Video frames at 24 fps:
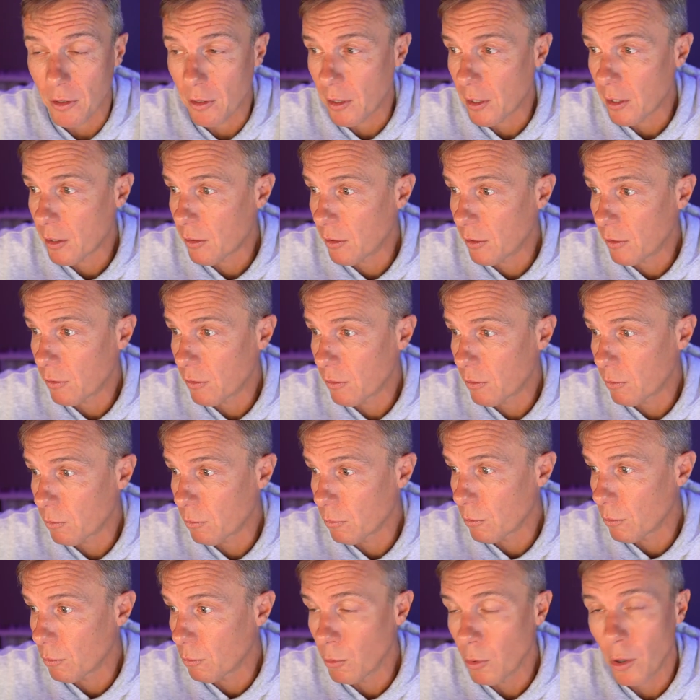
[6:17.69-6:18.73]
Like, this
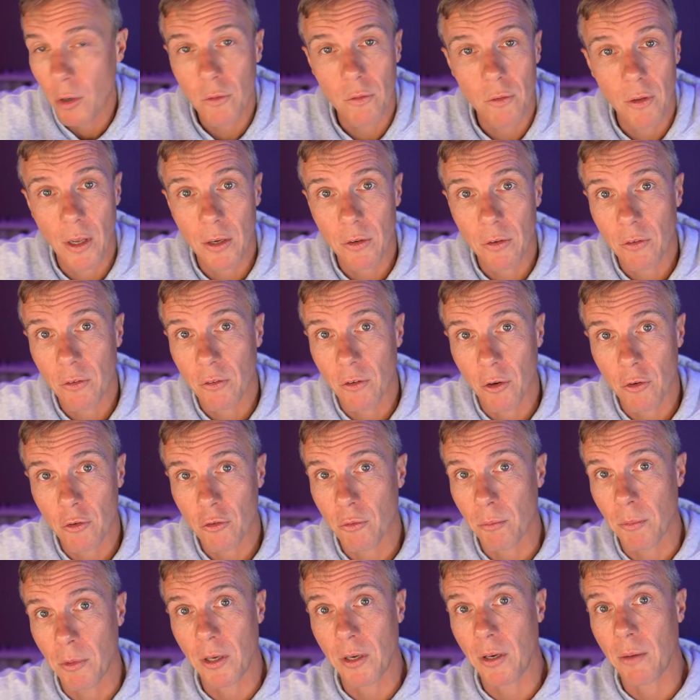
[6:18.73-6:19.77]
world's largest
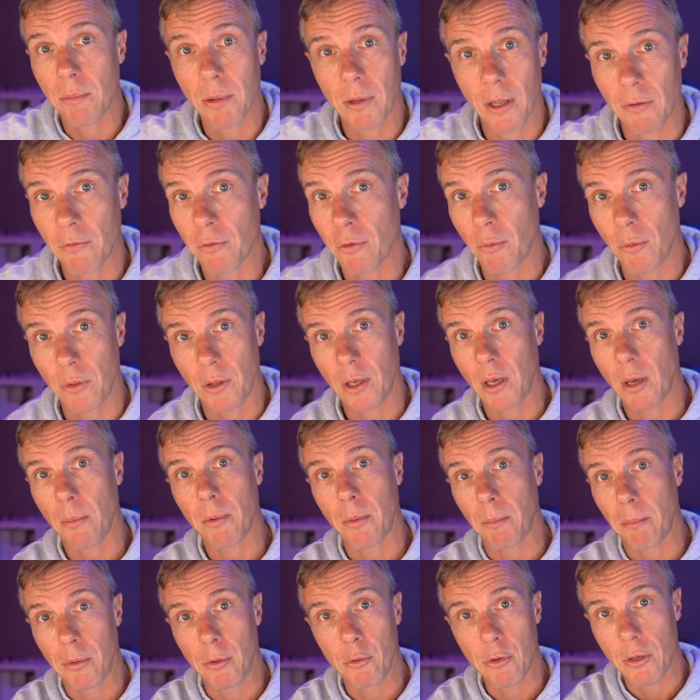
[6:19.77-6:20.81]
social media platform with a couple
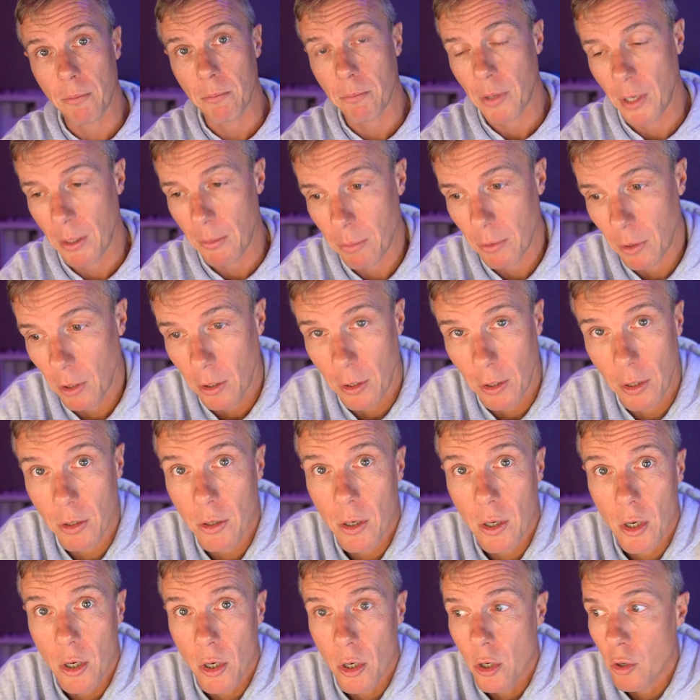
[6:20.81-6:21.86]
of billion people on it,
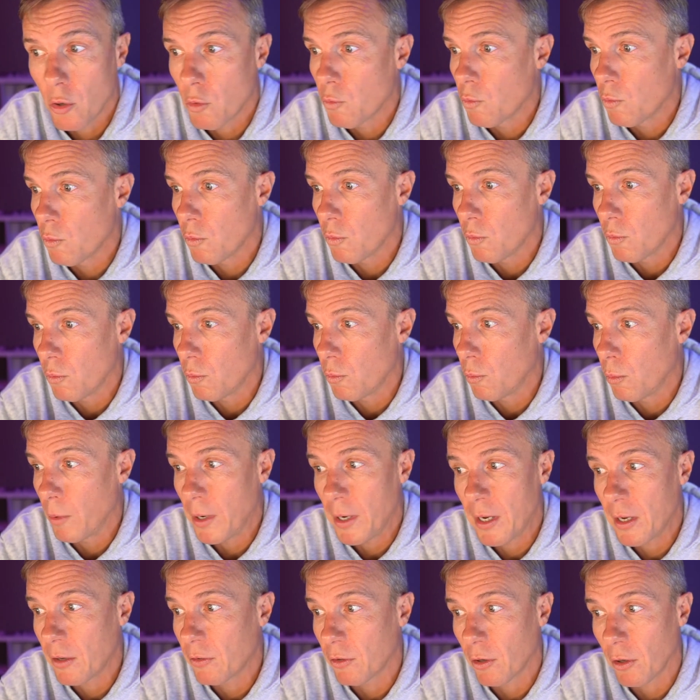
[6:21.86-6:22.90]

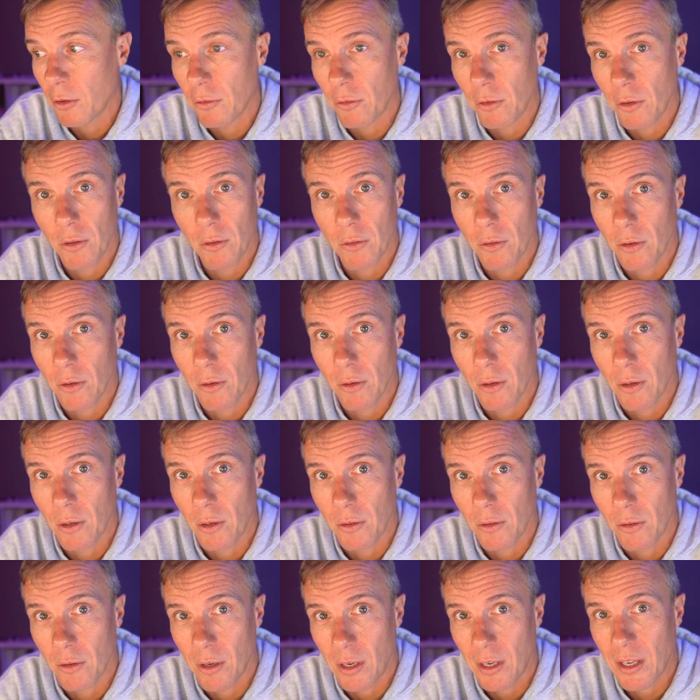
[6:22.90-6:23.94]
we as Aussies
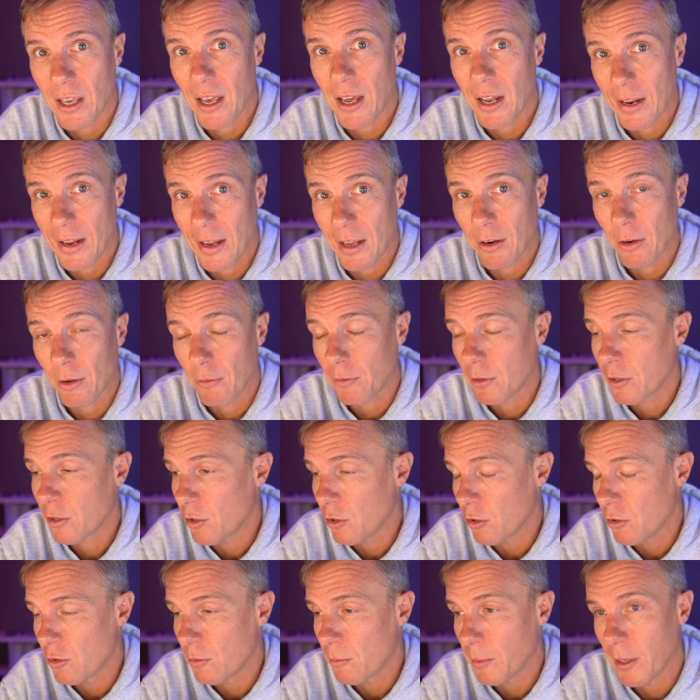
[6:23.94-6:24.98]
are cut out of a
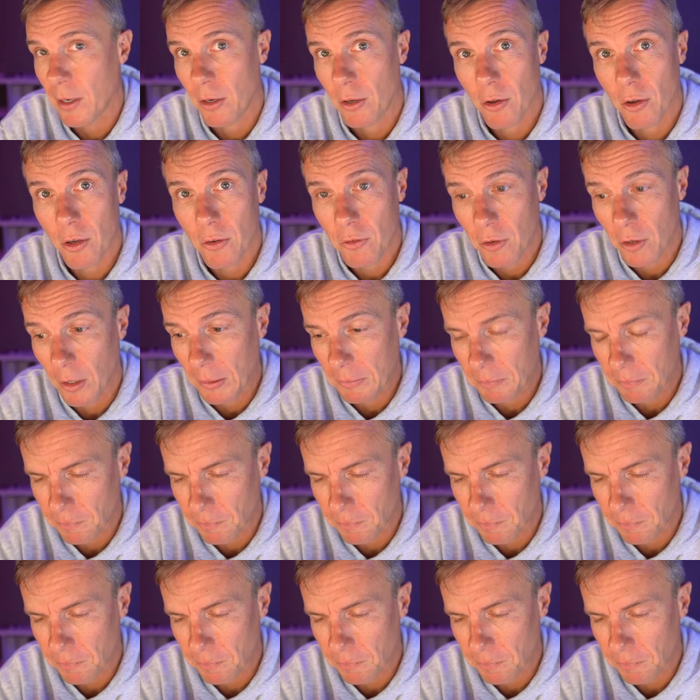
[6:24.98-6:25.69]
huge amount of content.